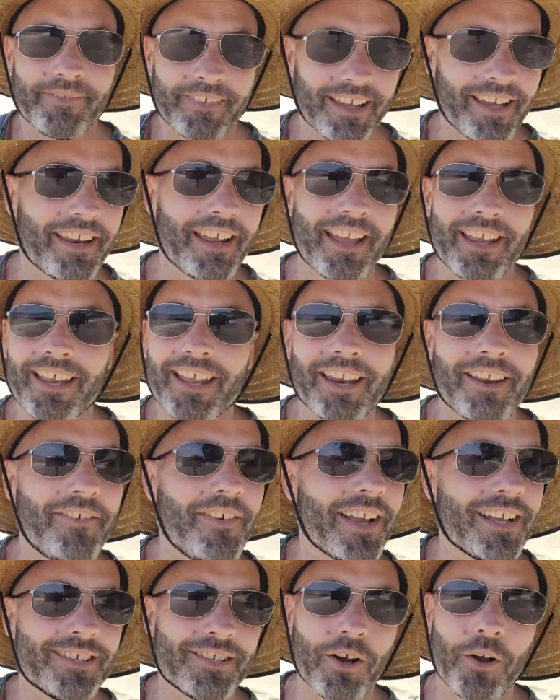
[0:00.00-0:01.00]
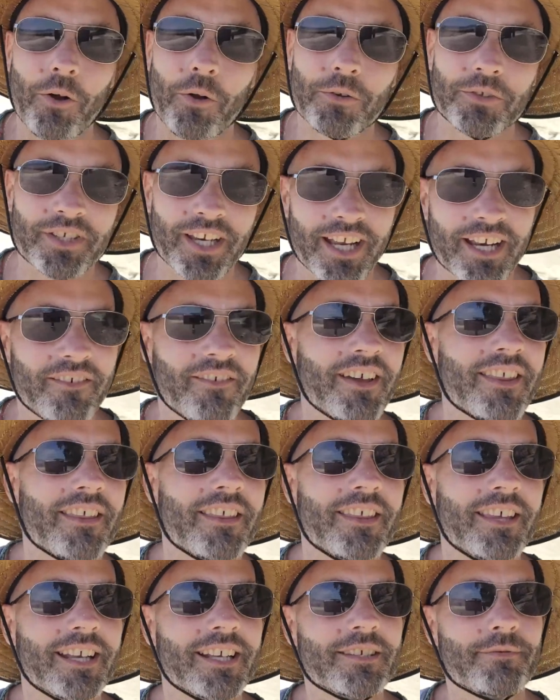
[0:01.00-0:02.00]
it affects a whole chain of other
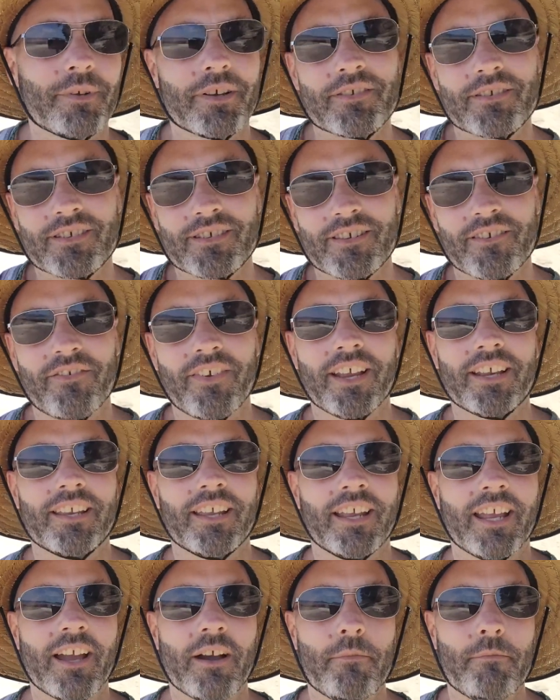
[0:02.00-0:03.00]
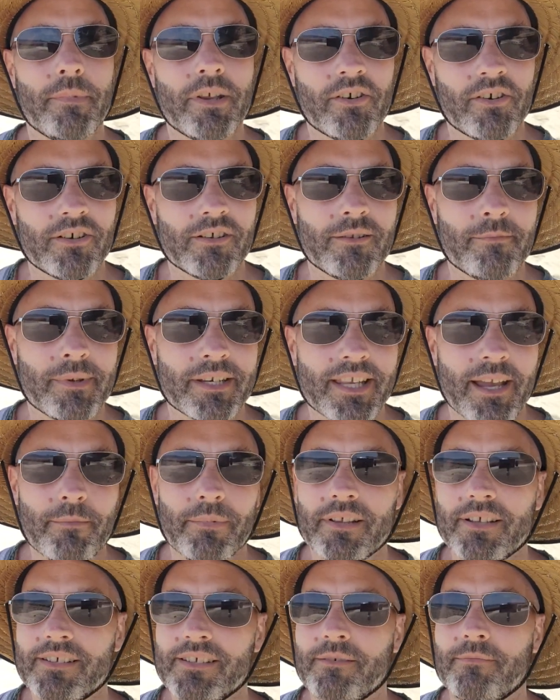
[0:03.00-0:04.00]
things because it's affecting our mineral
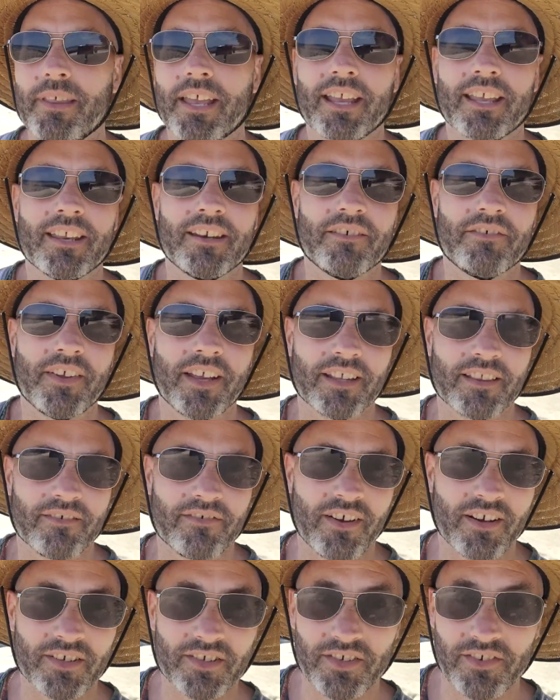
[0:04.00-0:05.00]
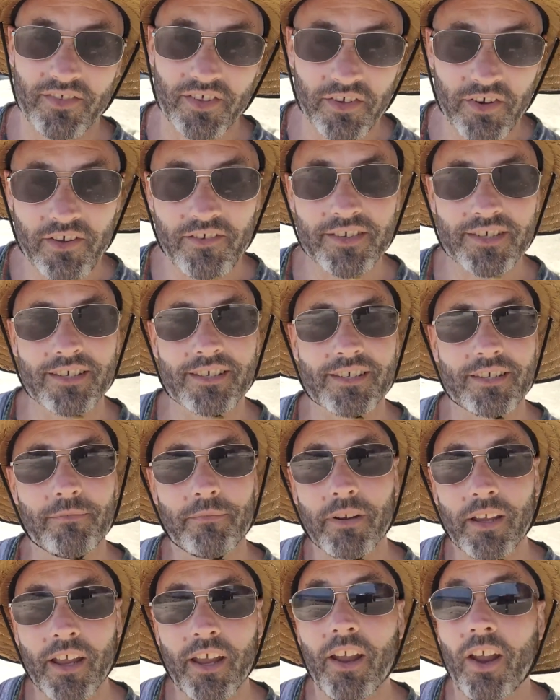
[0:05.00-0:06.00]
metabolism, that can affect the function of the nervous
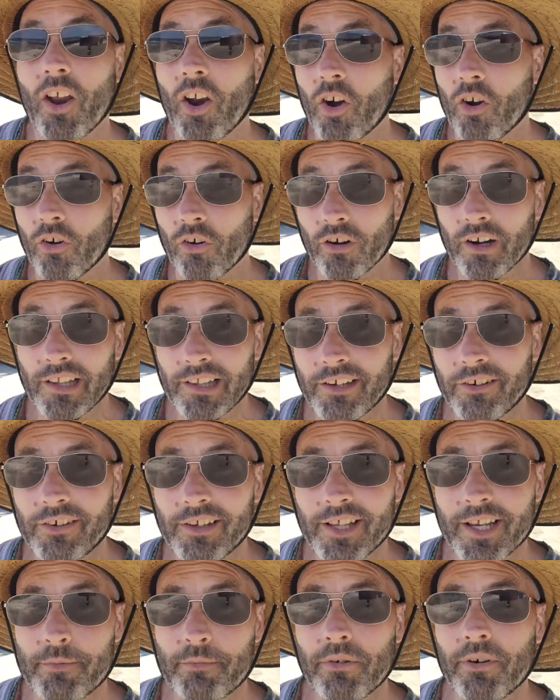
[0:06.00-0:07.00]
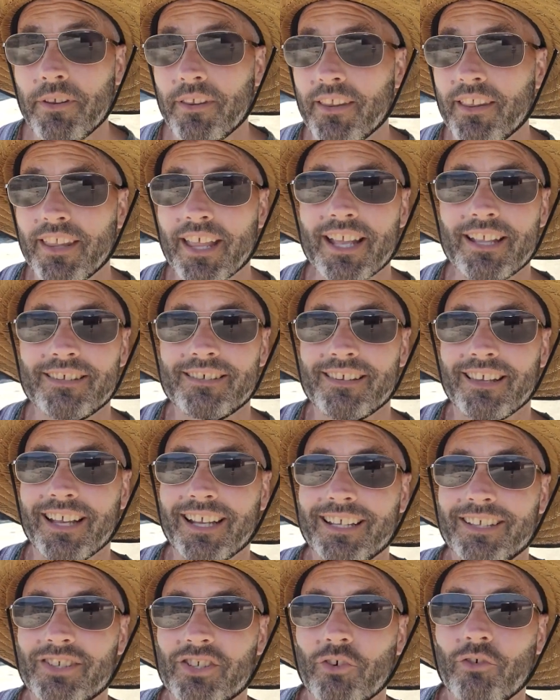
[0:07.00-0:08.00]
system. Really, really important. That's
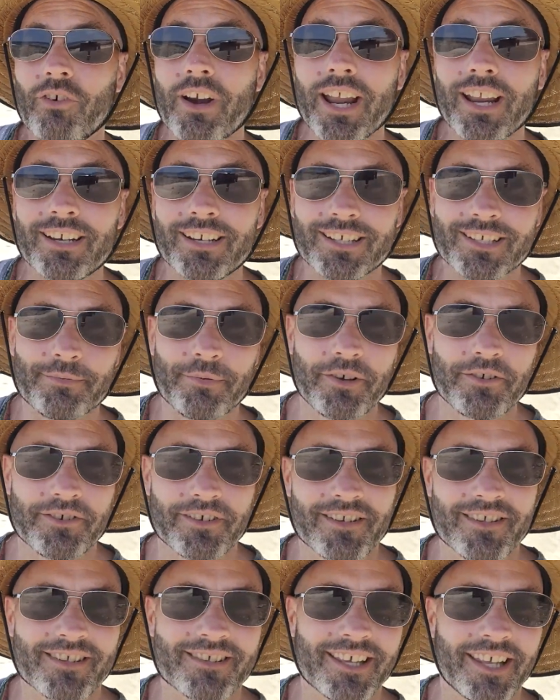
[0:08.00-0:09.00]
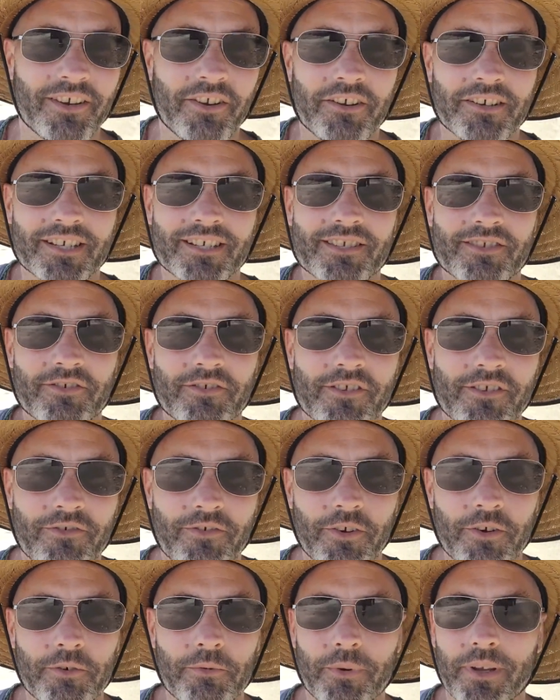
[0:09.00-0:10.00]
a direct exposure to the sun, not just through the
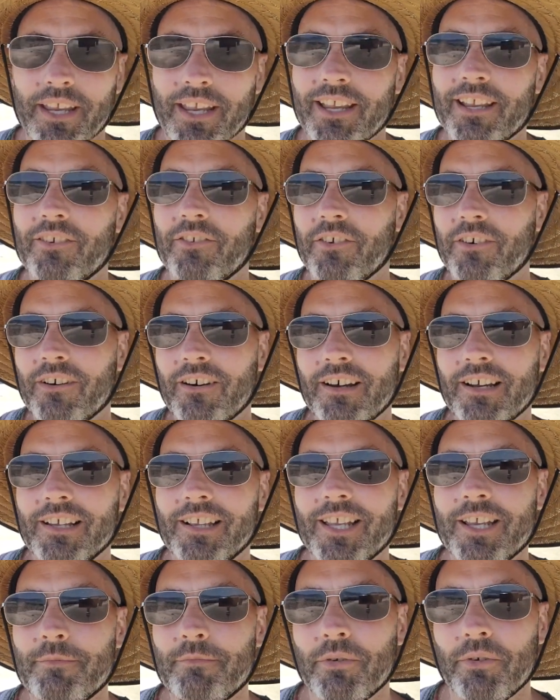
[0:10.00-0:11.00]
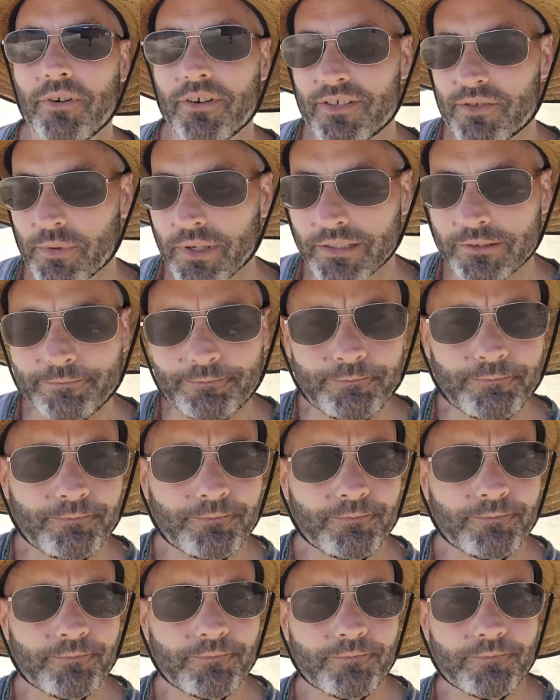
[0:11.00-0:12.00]
food we eat. Really important as well.
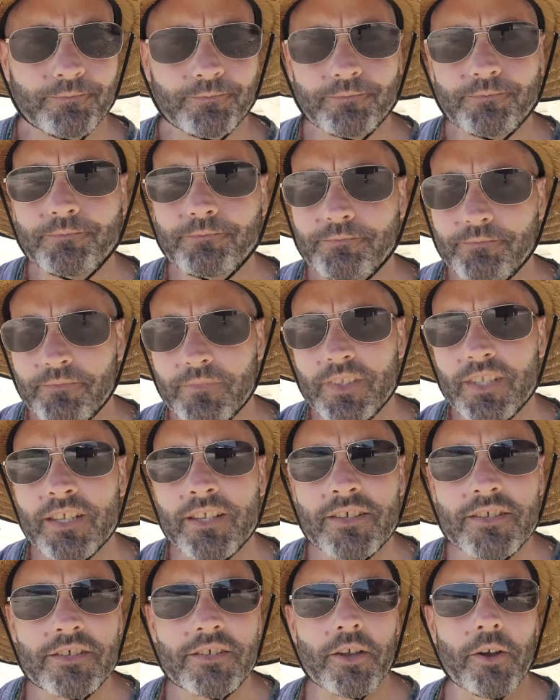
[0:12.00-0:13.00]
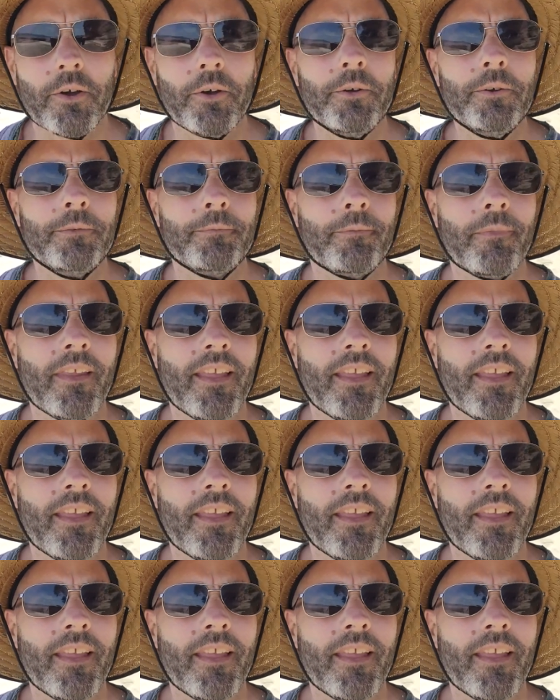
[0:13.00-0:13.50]
So,